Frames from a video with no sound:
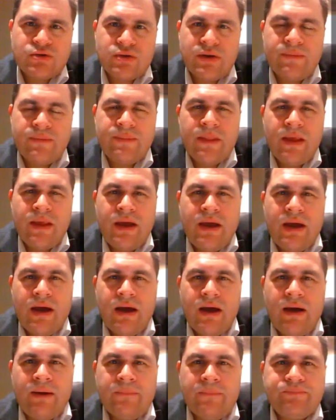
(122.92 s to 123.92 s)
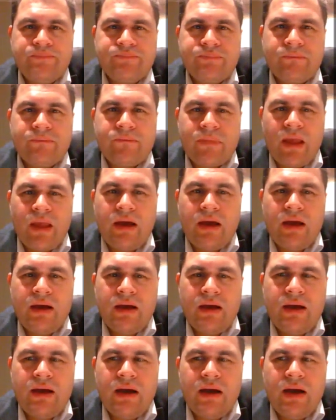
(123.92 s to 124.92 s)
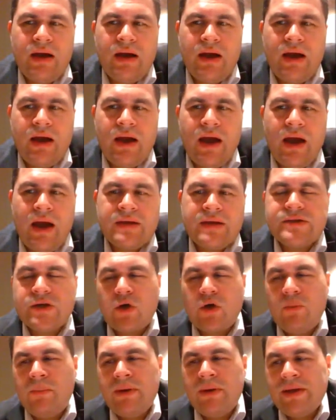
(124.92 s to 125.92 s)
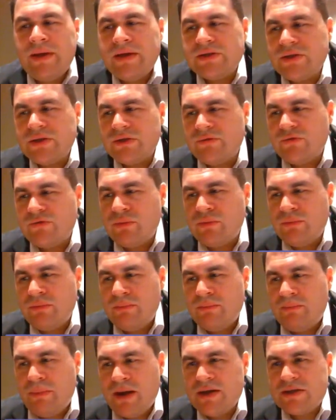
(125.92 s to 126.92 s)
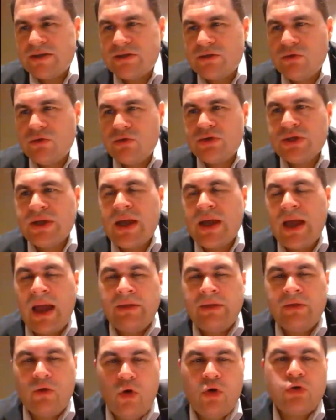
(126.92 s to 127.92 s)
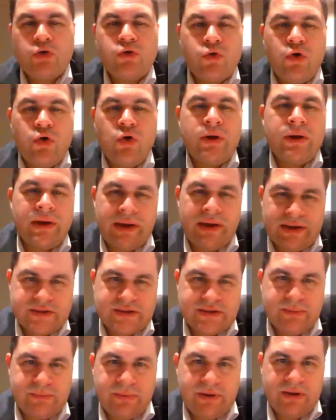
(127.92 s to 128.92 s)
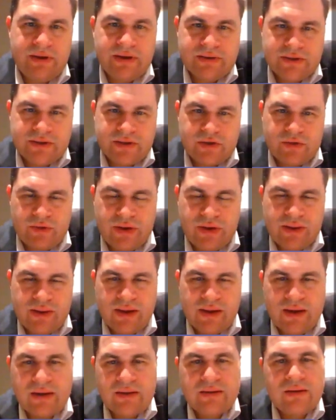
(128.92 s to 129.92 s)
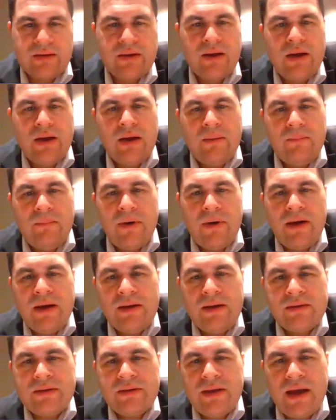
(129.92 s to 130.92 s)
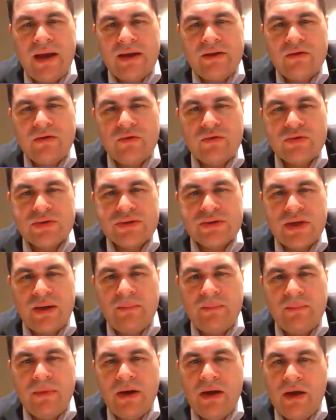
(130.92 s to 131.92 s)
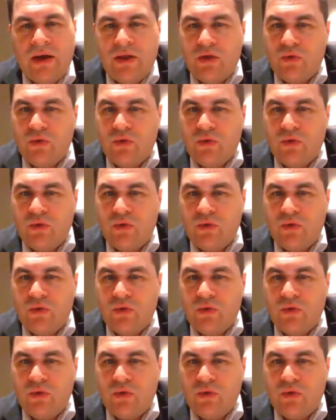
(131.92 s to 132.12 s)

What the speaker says: actually um, it's a combination from past logic and ongoing experience that you're gonna get. By interacting with them,